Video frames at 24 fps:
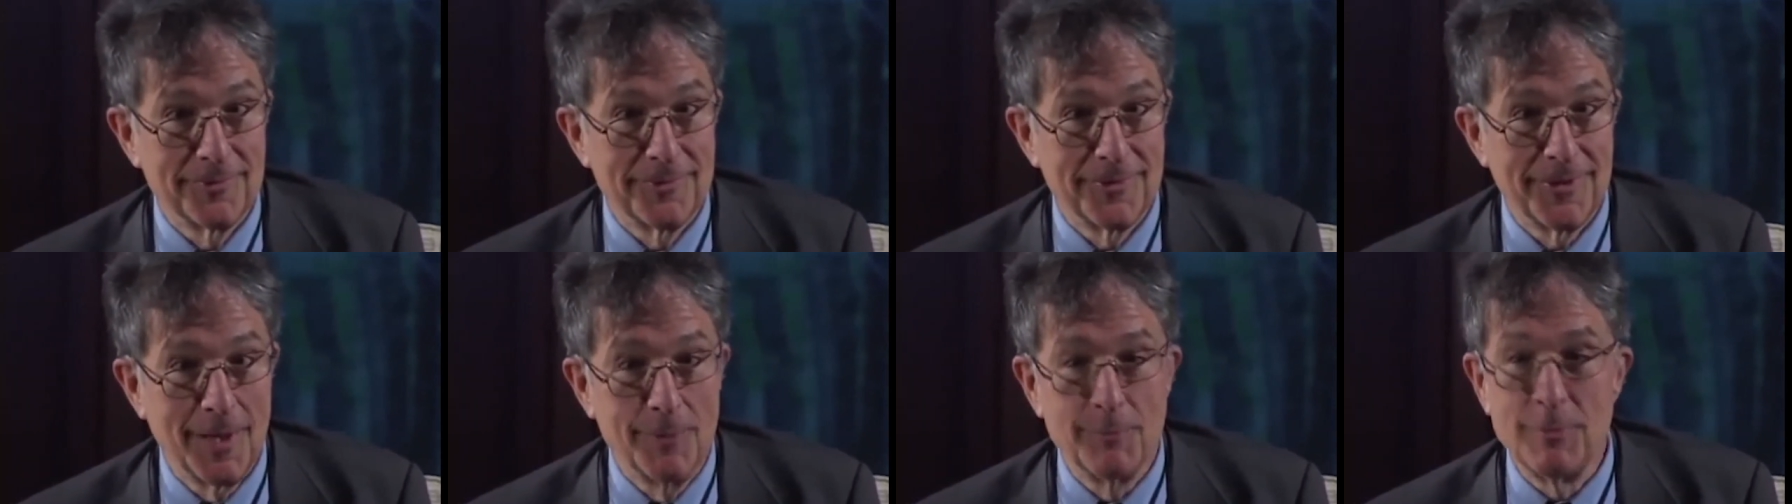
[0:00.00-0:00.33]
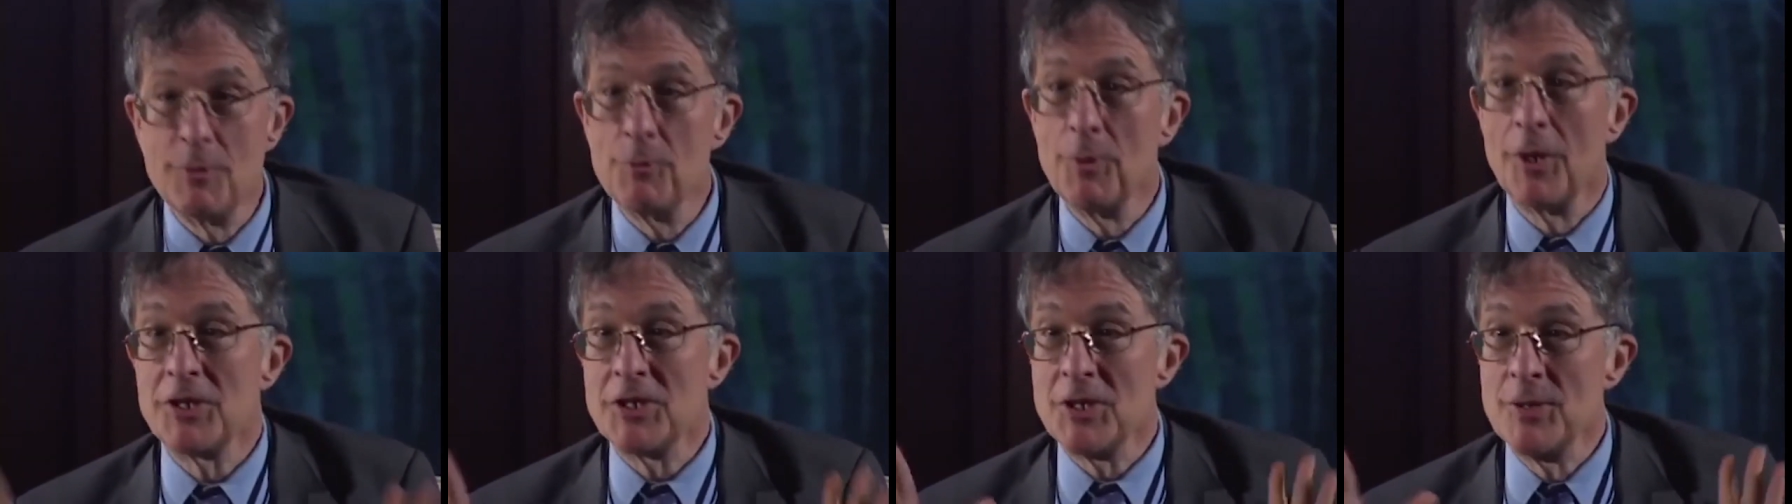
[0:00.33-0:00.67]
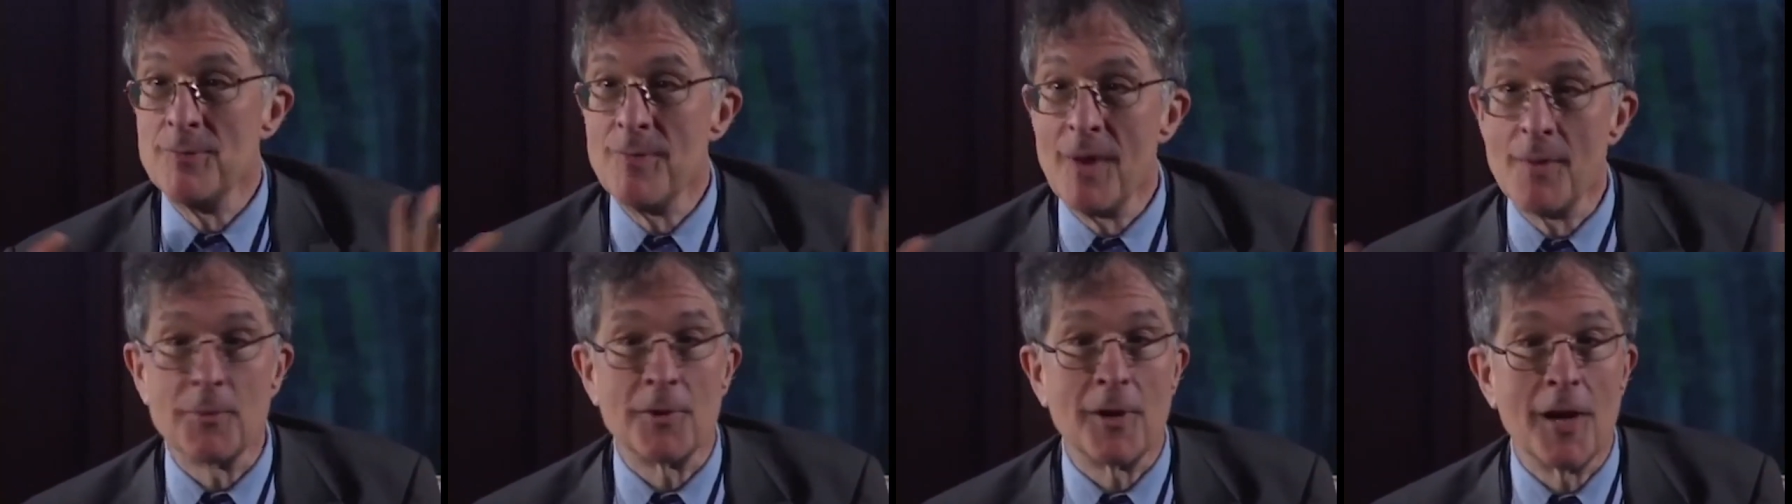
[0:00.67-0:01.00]
and we want you to
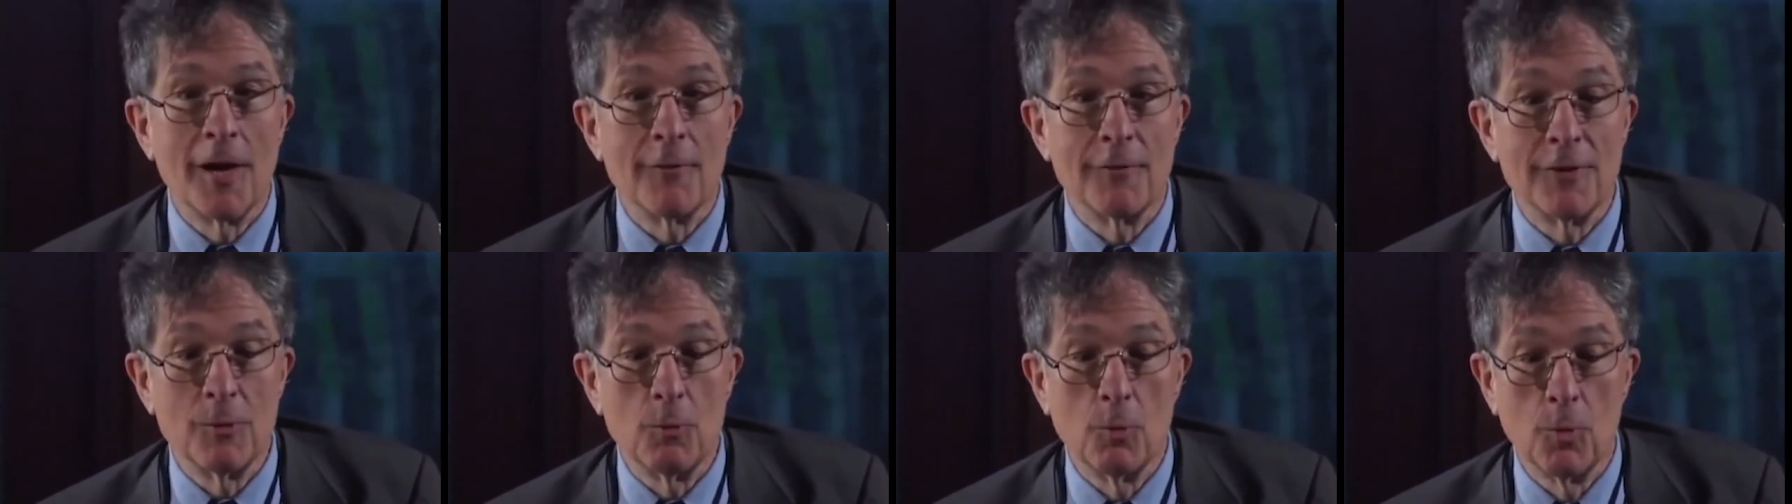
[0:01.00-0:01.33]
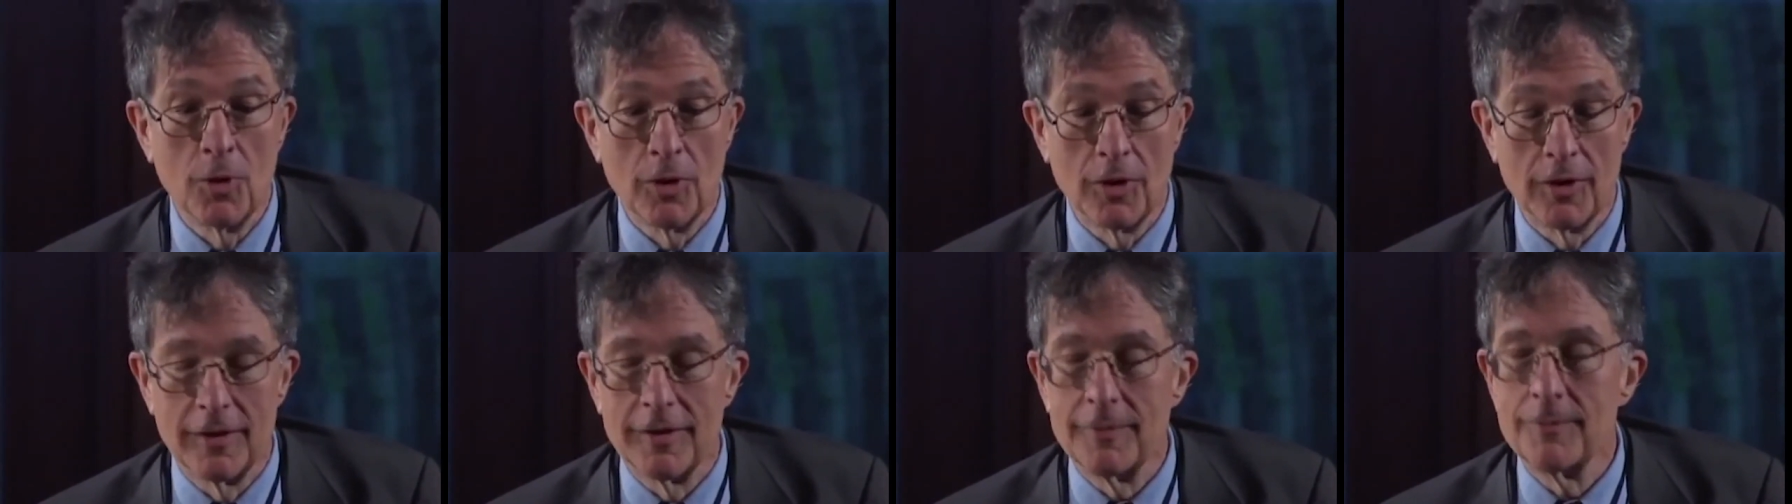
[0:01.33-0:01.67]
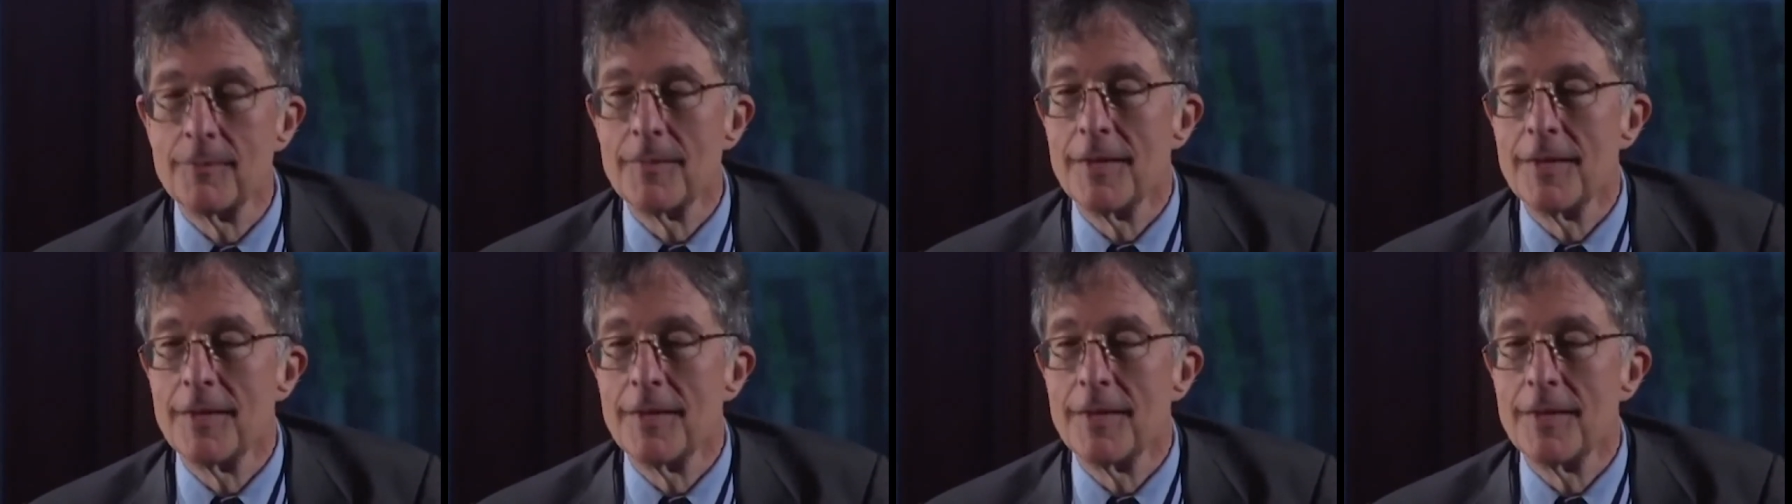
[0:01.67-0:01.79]
remember every word.